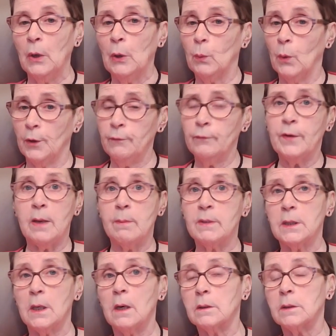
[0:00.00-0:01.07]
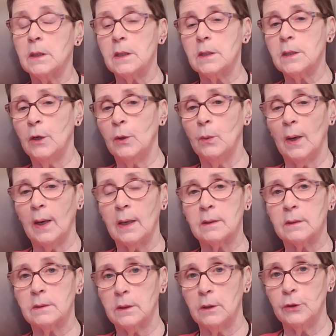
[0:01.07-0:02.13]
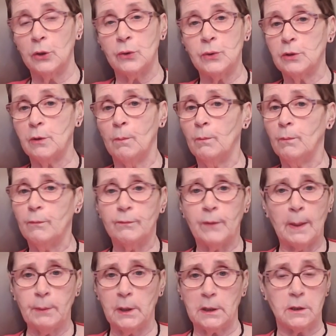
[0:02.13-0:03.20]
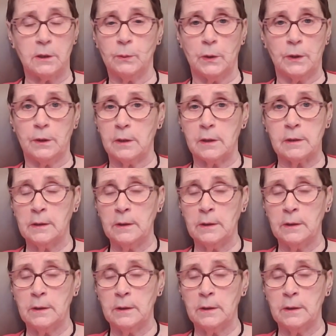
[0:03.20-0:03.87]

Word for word: One famous artist who has done some fabulous work